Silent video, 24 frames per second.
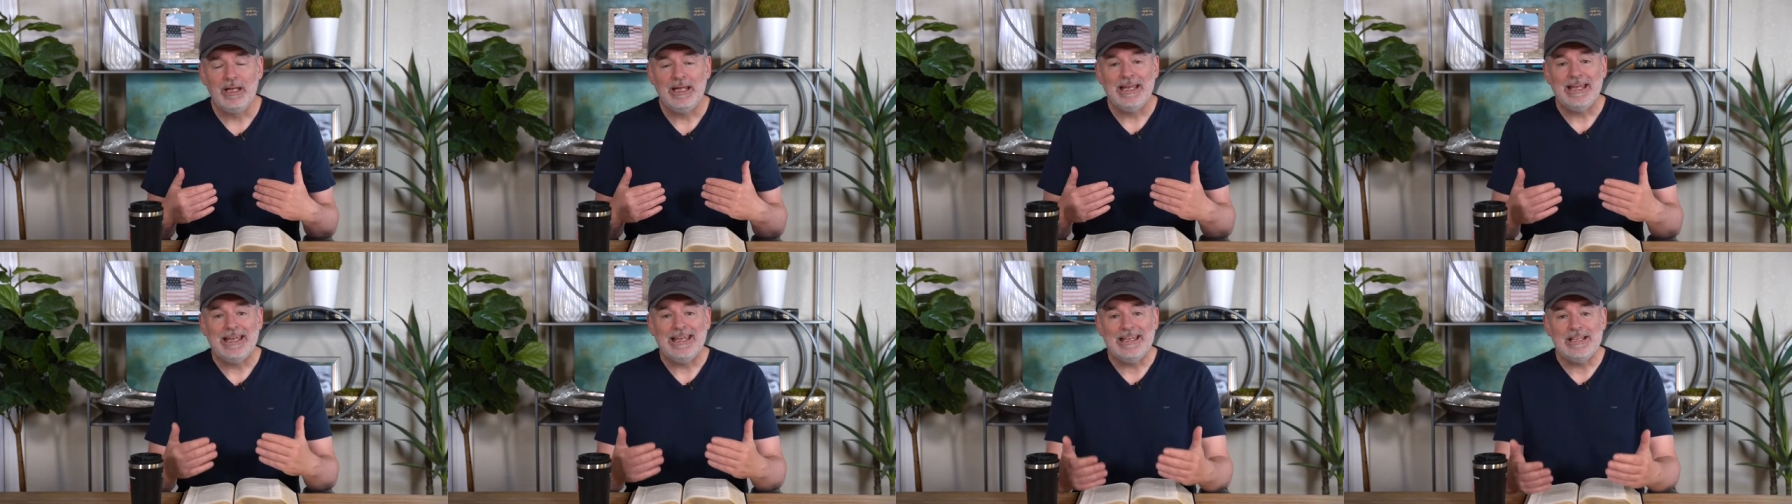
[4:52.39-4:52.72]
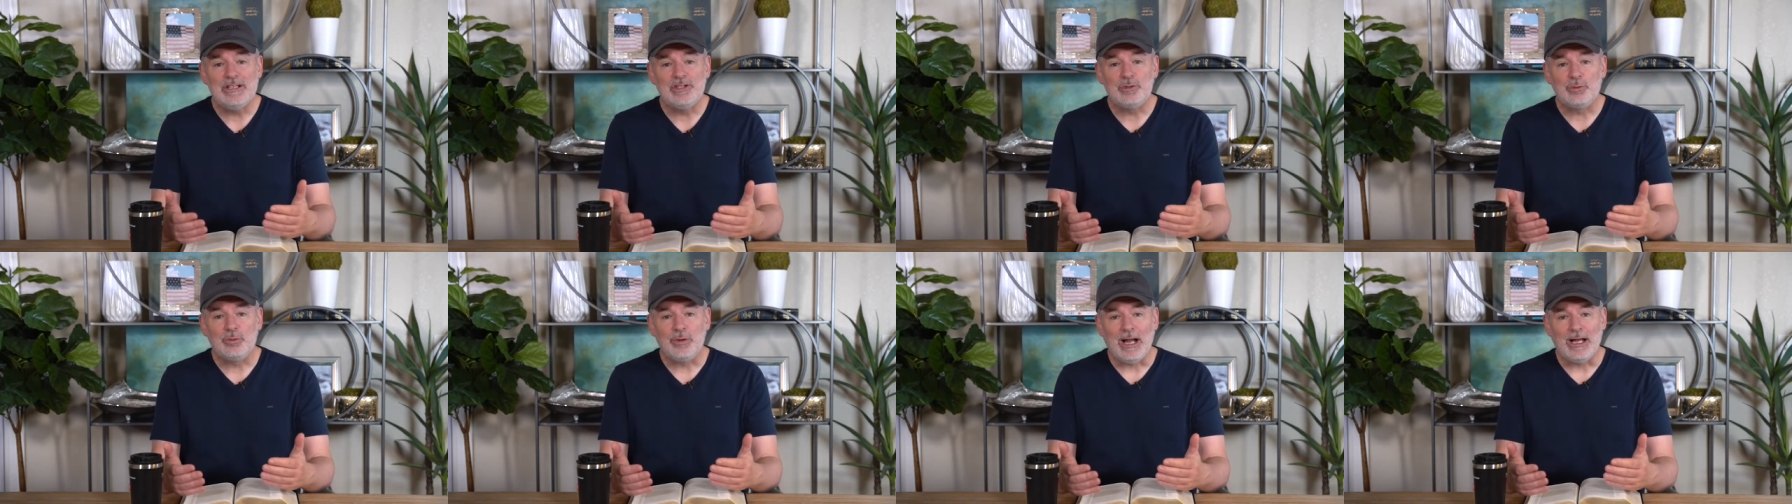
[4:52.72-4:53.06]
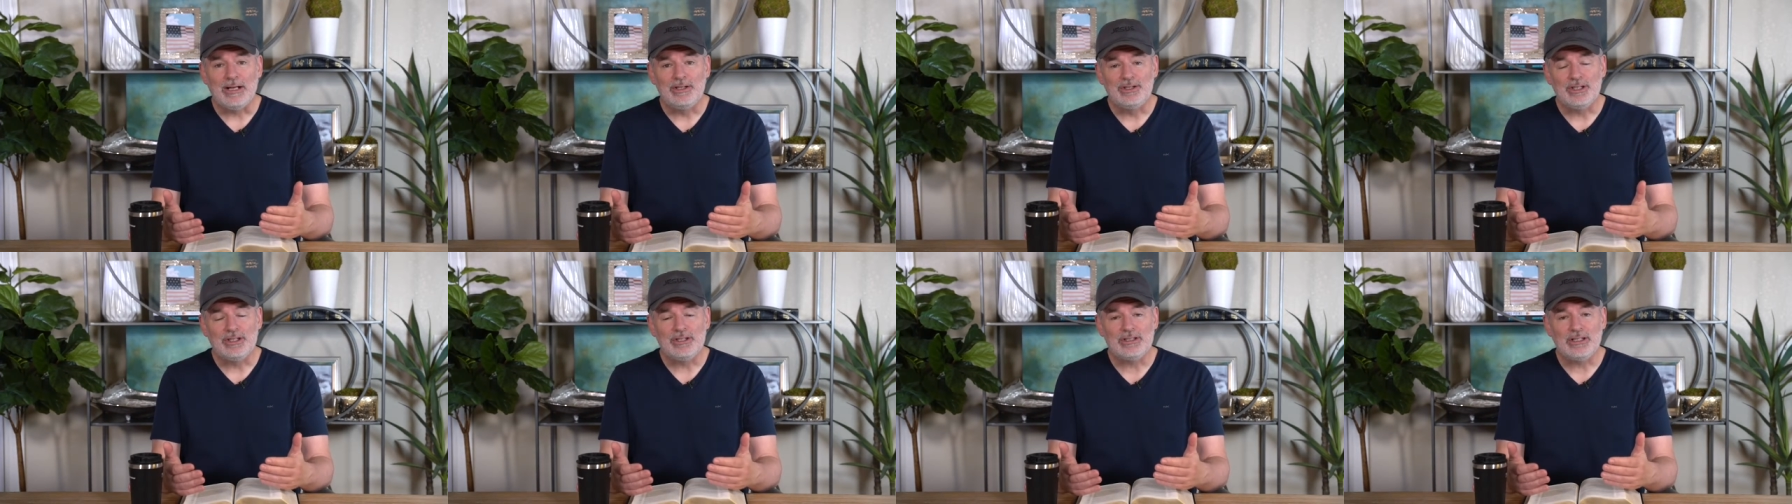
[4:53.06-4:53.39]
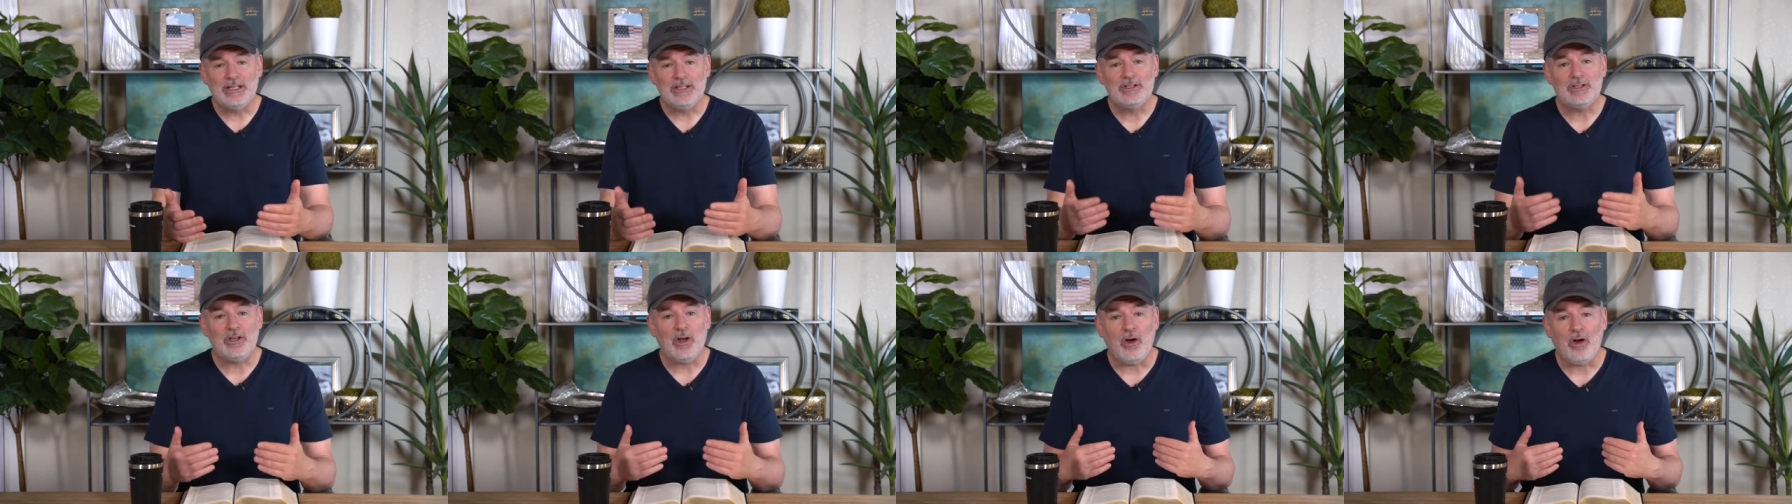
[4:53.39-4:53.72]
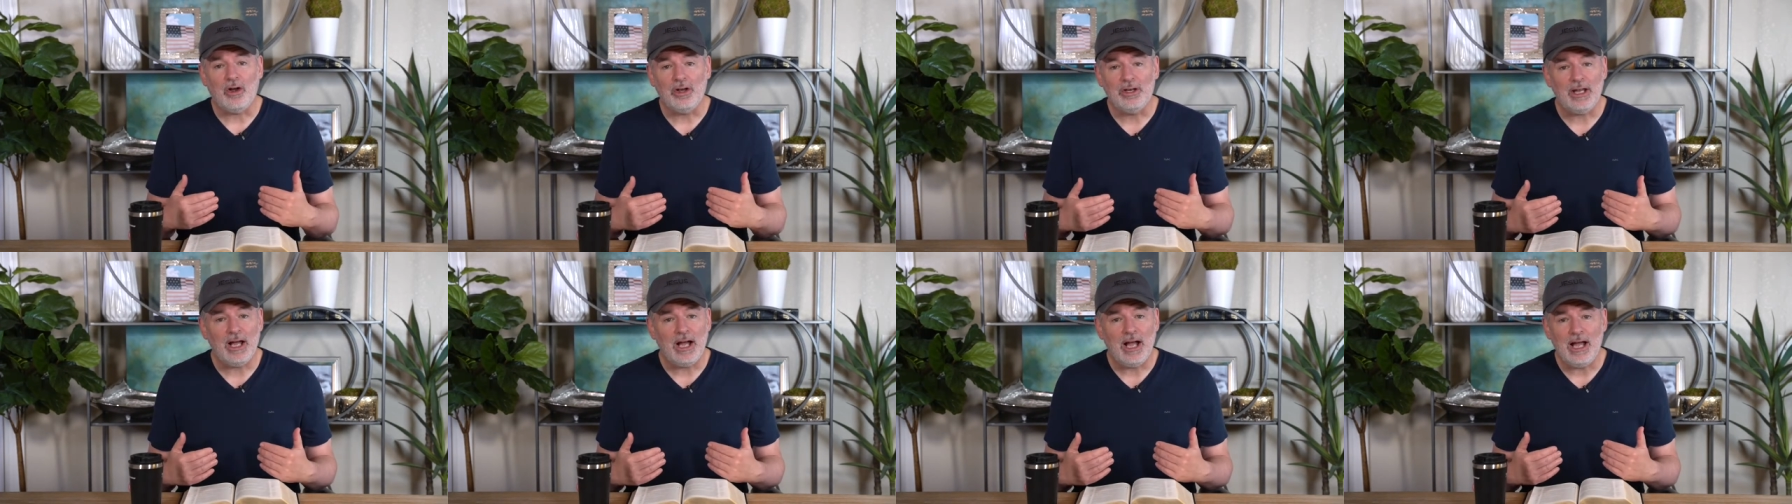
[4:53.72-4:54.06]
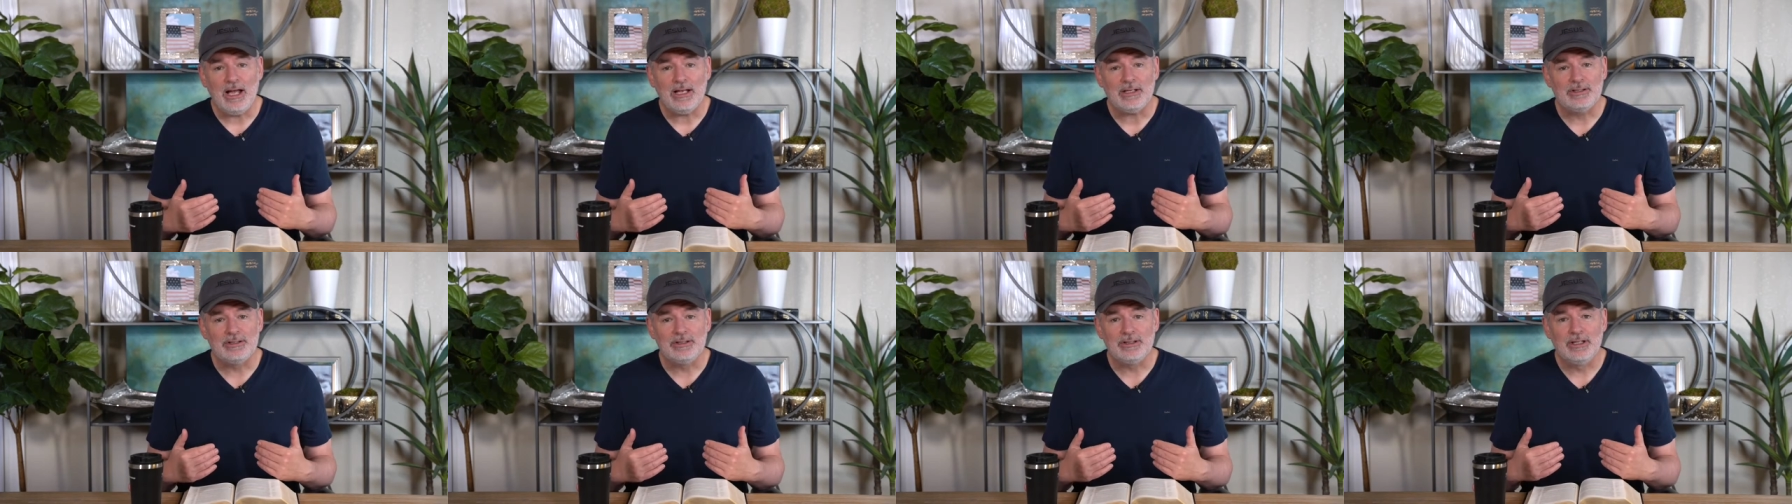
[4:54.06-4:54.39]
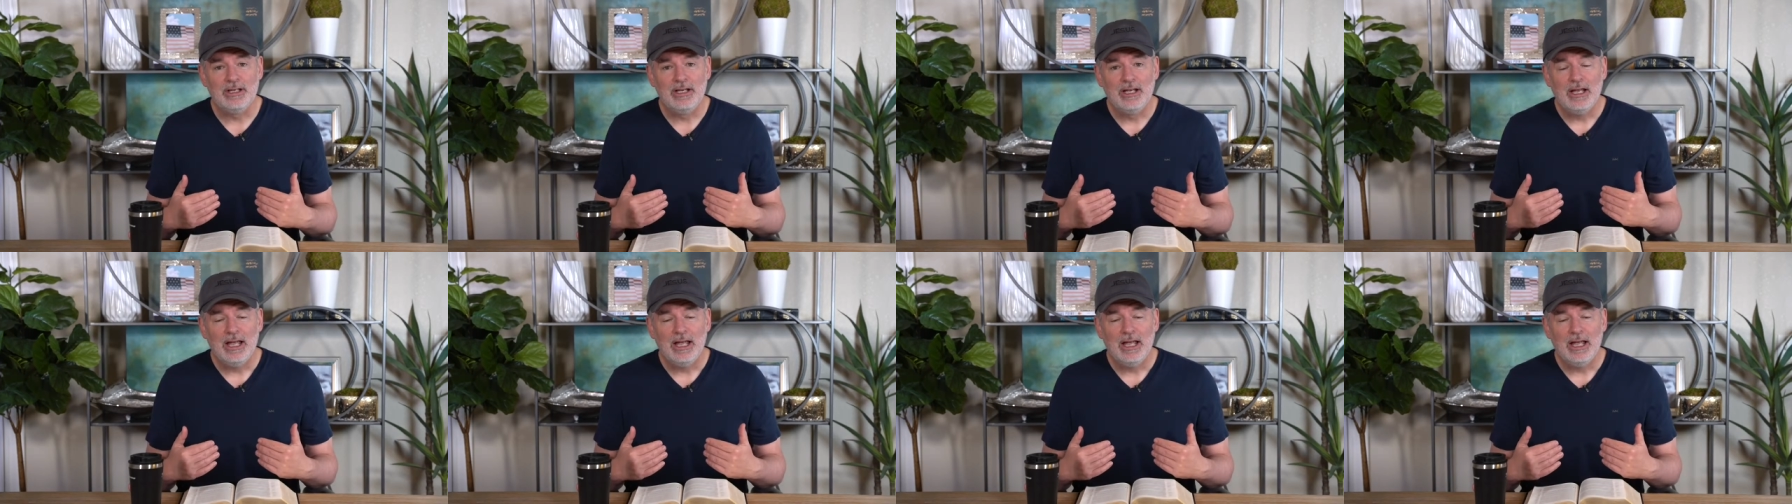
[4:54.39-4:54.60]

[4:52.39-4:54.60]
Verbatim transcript: his righteousness onto us.